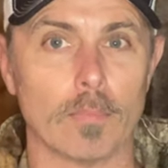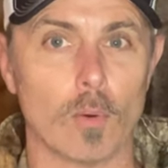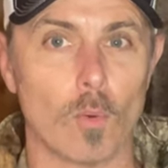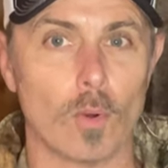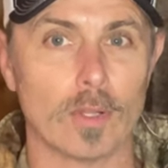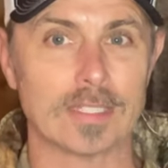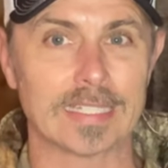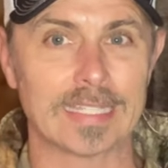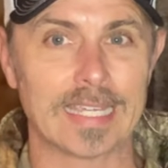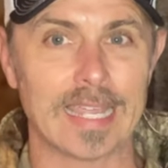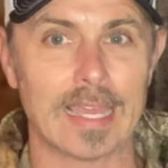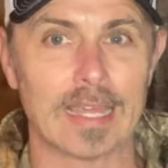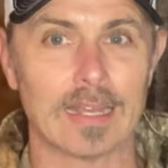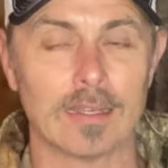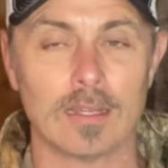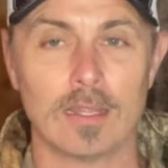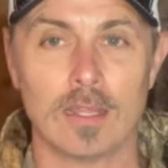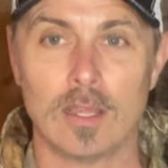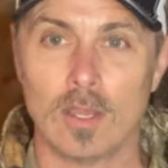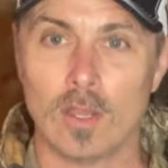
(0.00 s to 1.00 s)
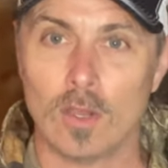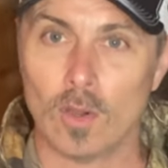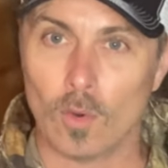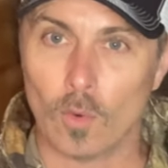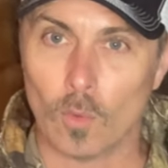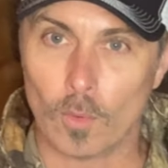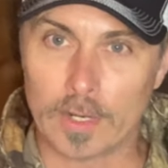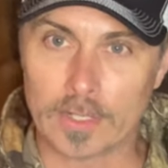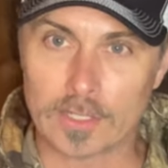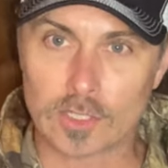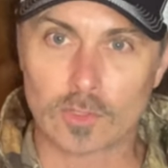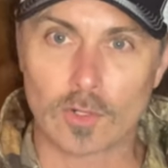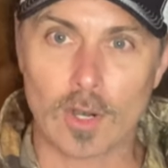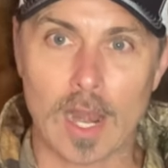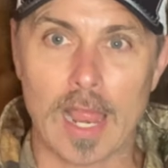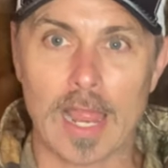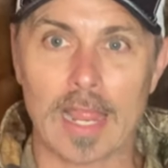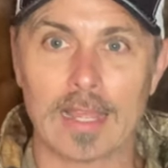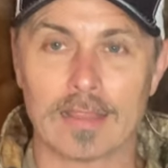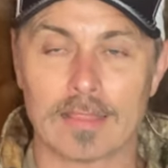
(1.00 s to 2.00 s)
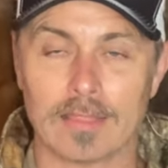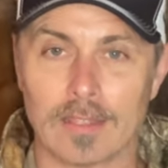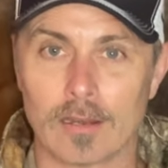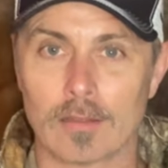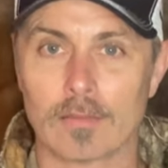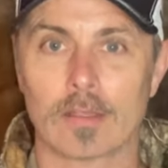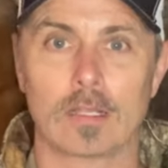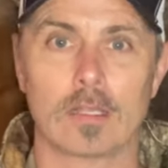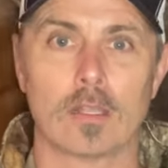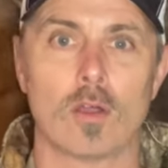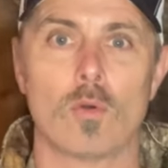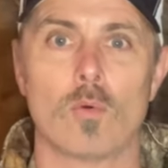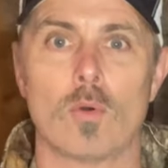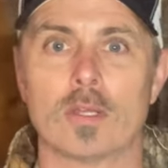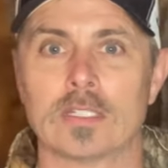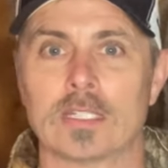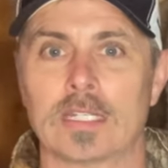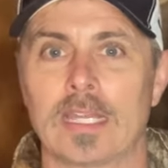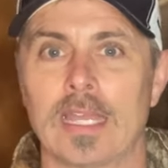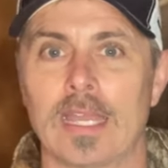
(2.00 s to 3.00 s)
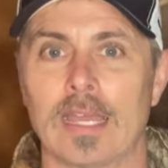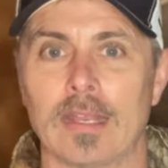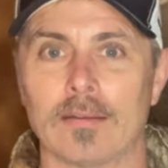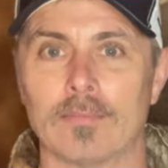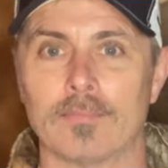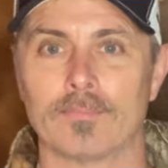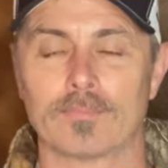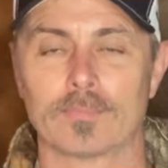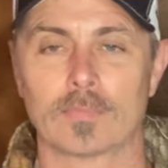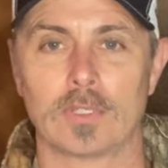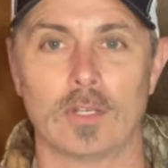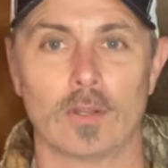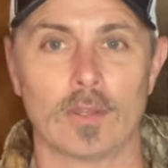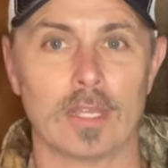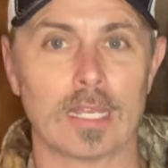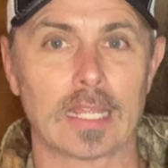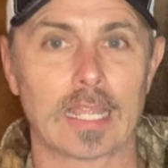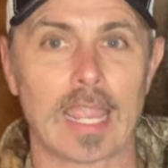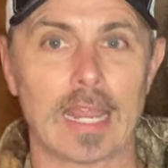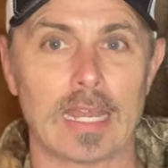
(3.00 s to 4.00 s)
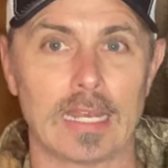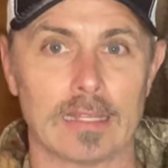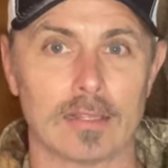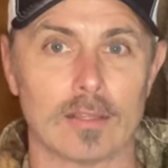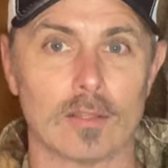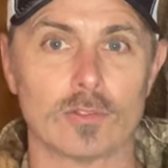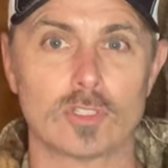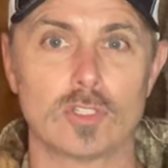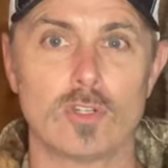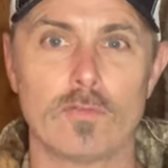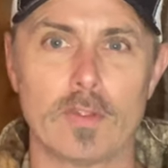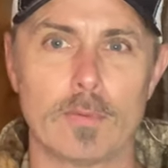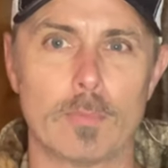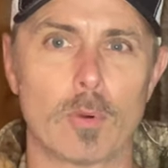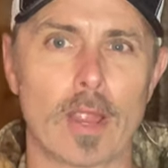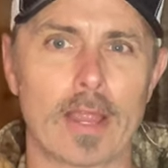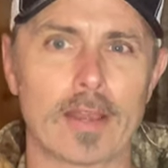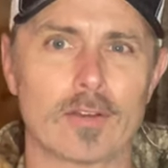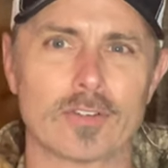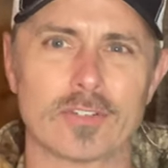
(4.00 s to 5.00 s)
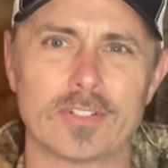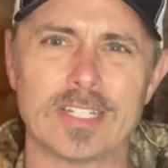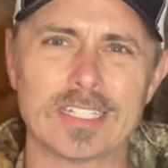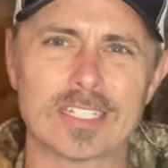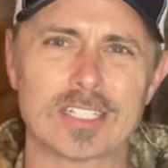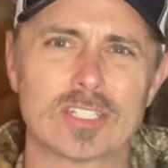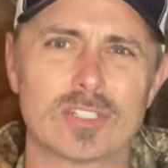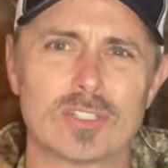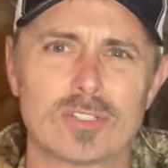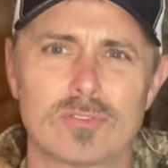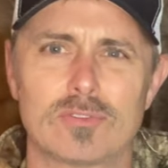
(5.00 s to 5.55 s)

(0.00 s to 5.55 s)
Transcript: But once again, when it's dry, there the glow was again, you know, indicating that those U V brighteners are just